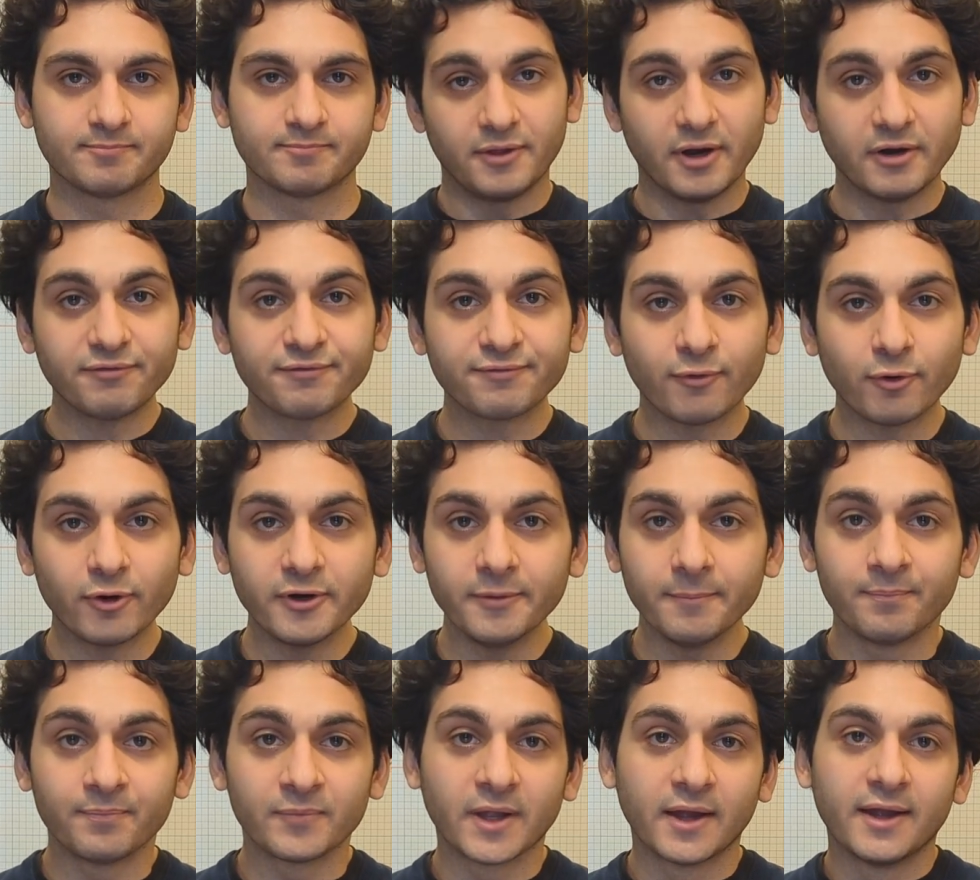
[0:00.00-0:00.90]

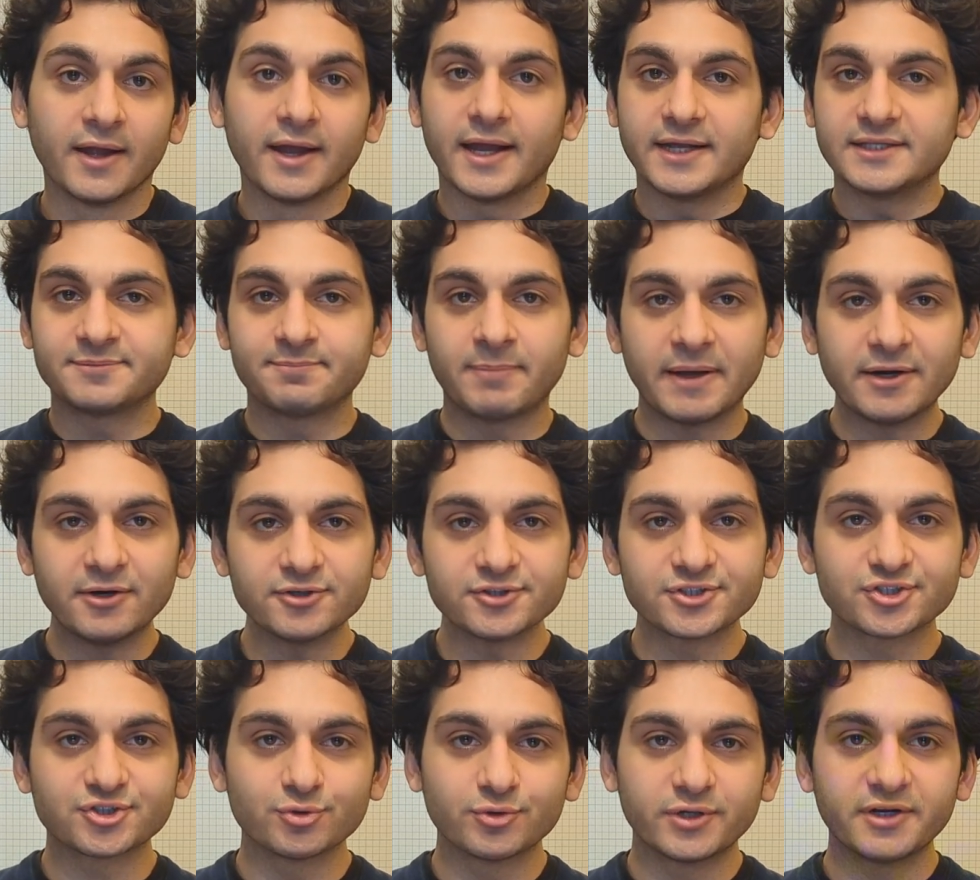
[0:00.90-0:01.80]
Therefore, it's better
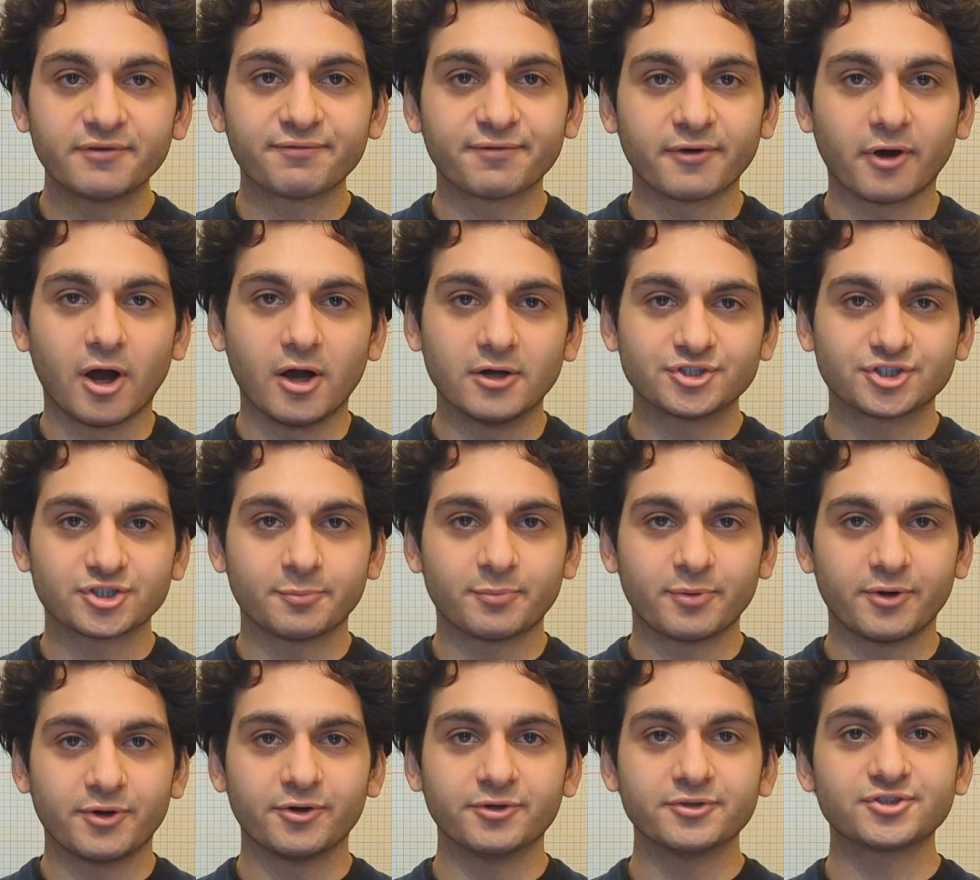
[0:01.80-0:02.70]
suited for
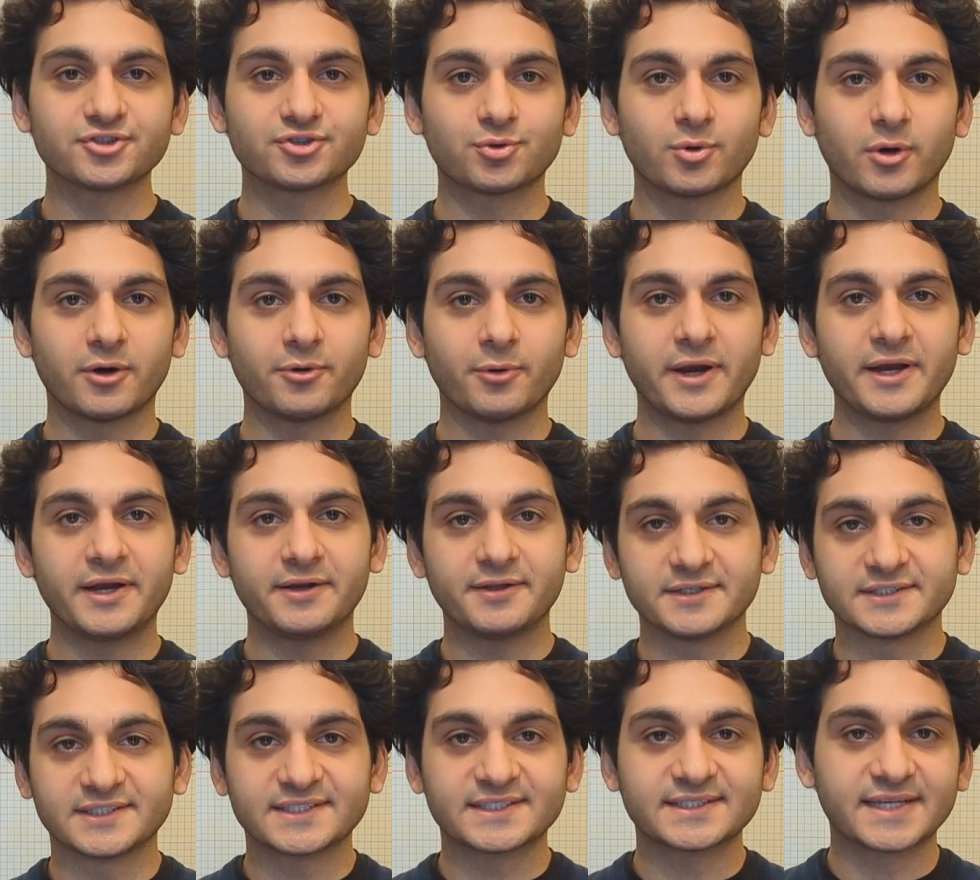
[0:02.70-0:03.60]
entrepreneurs who are ready
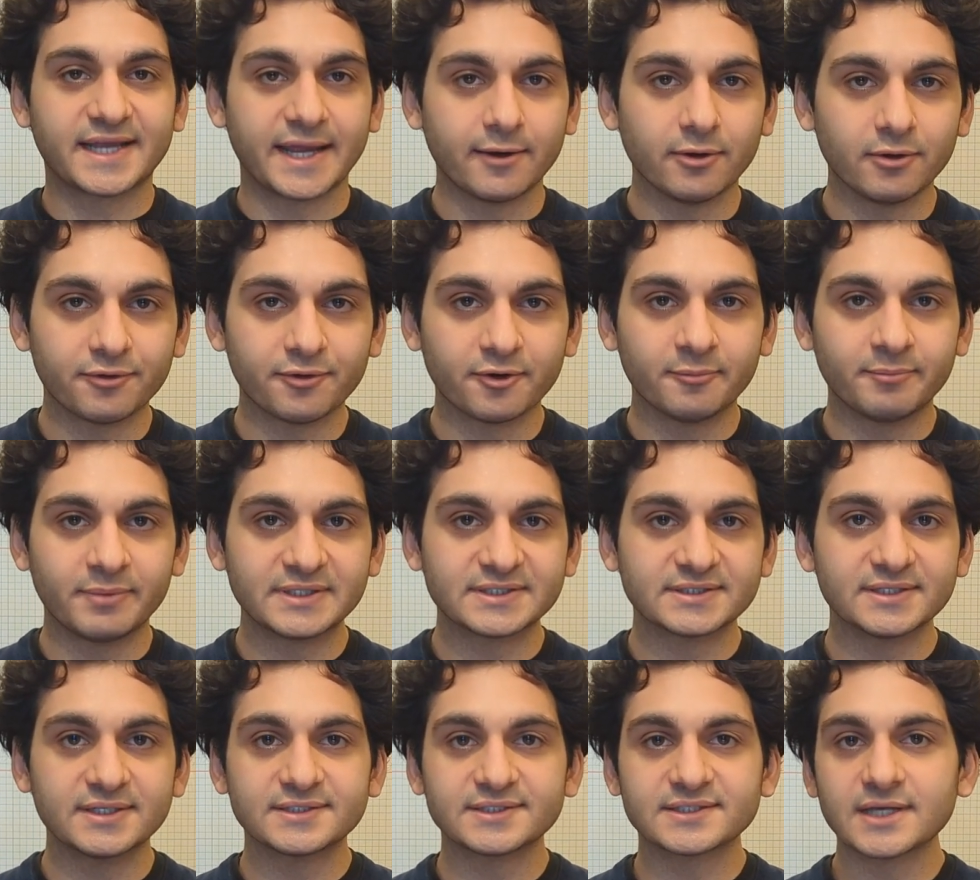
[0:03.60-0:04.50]
to scale their
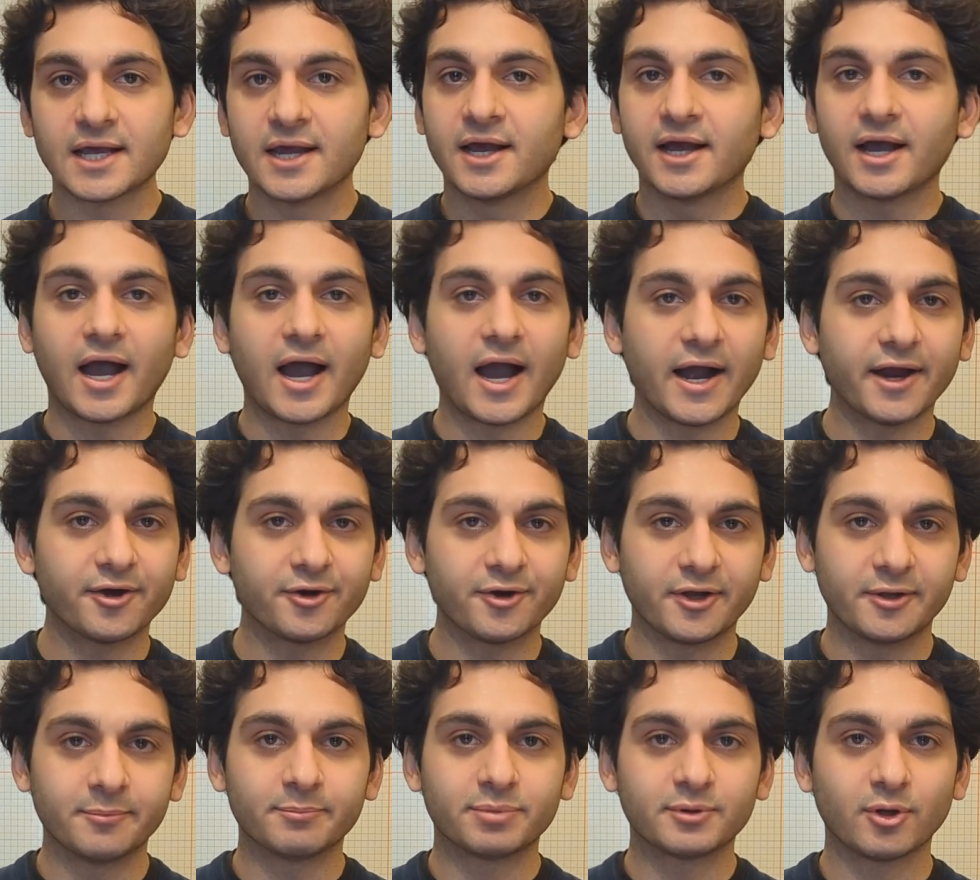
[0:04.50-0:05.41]
business,
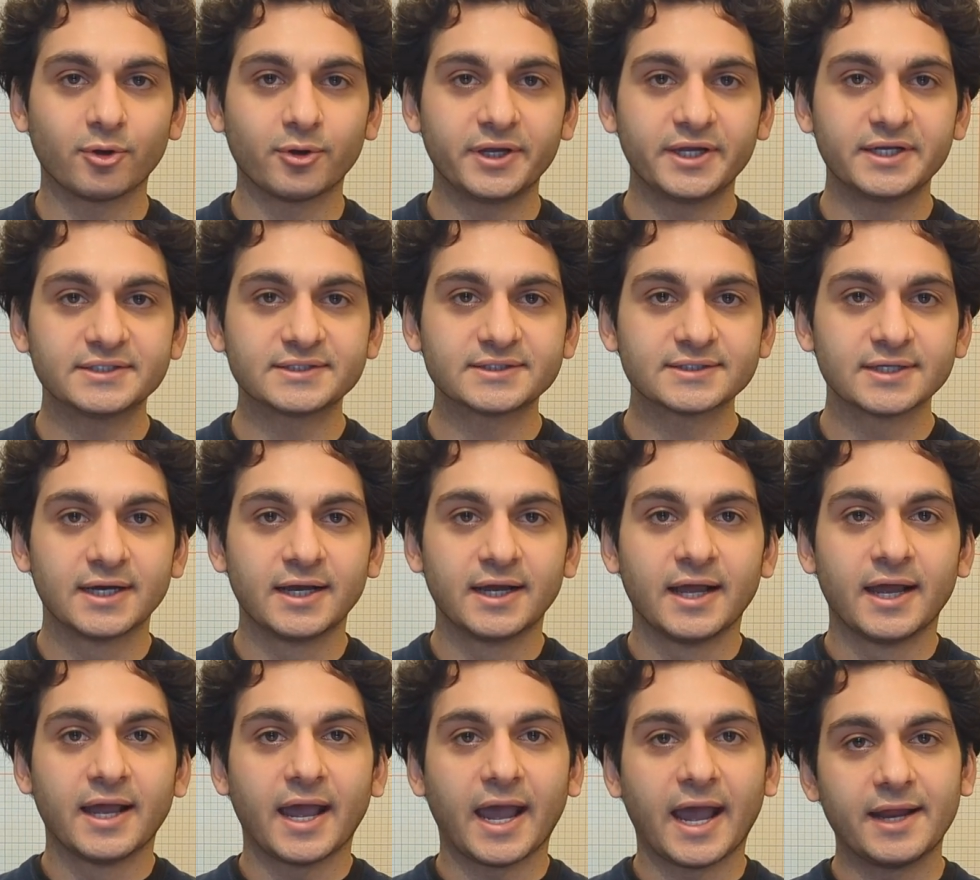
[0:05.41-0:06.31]
hire employees,
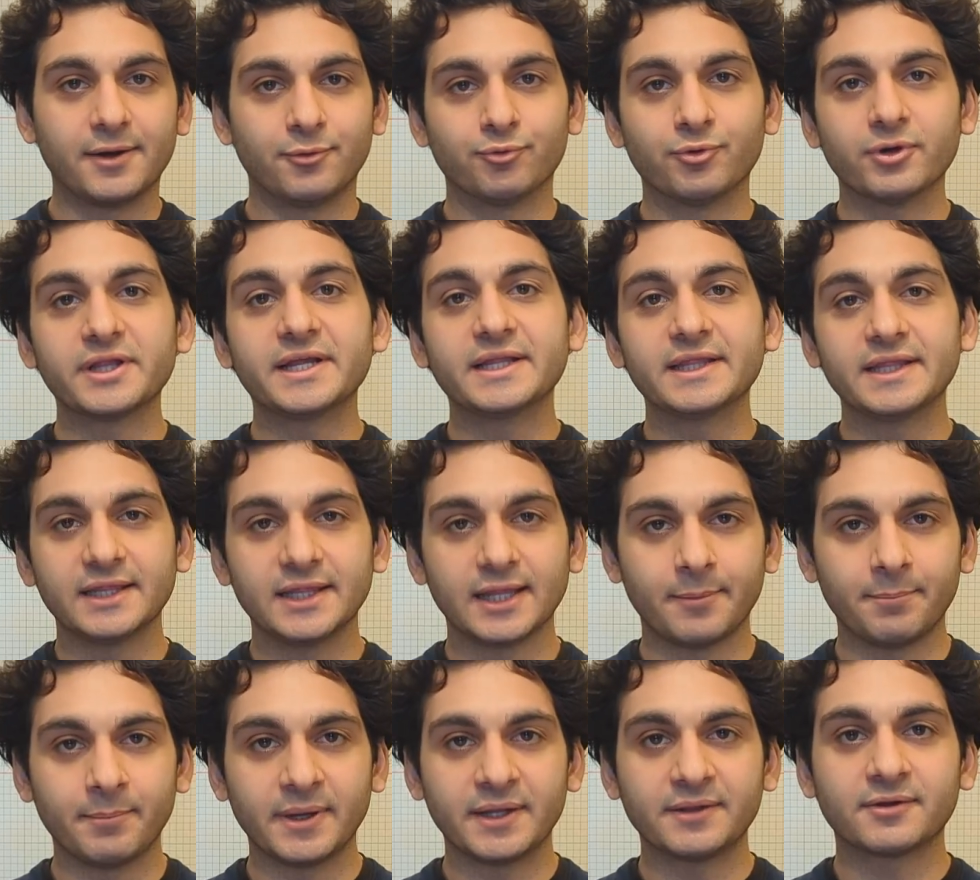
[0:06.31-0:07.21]
and really
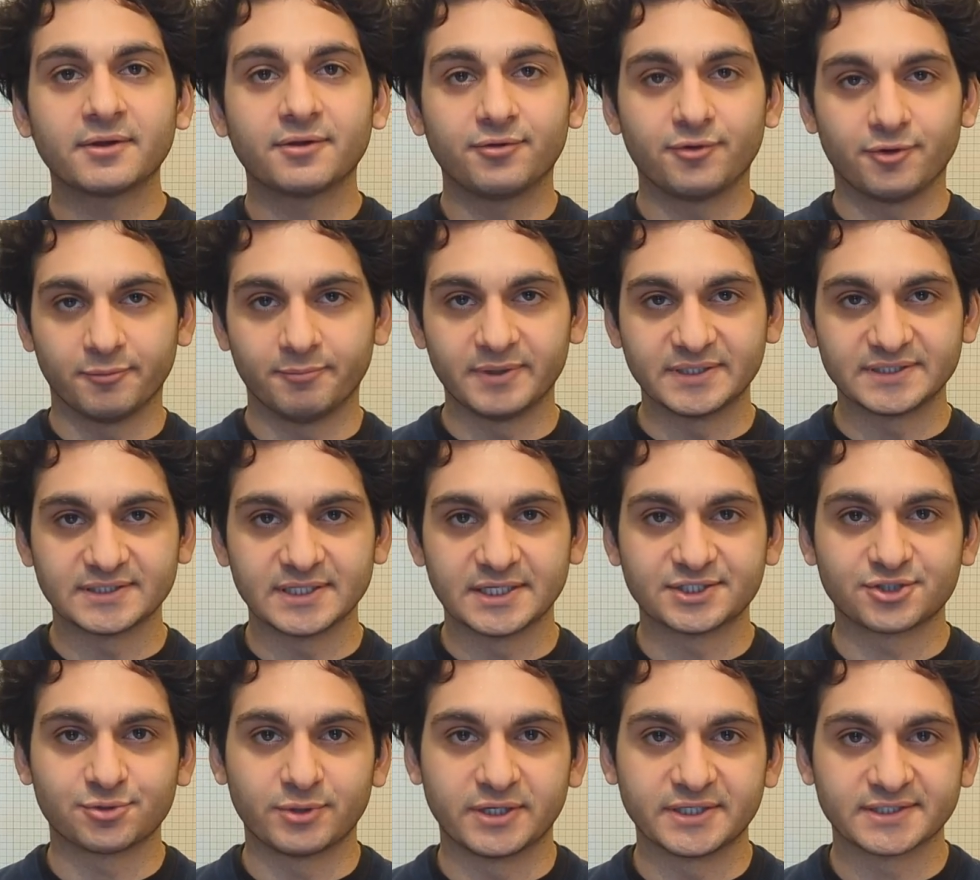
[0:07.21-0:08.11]
limit their
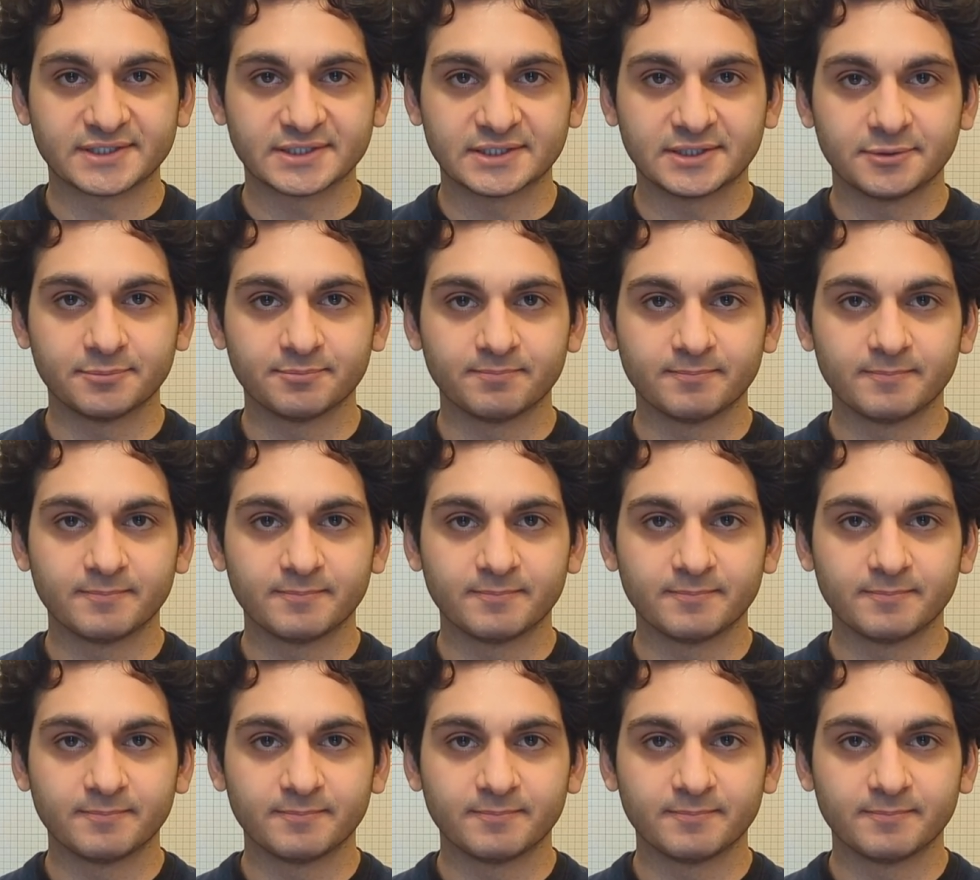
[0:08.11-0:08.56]
business risk.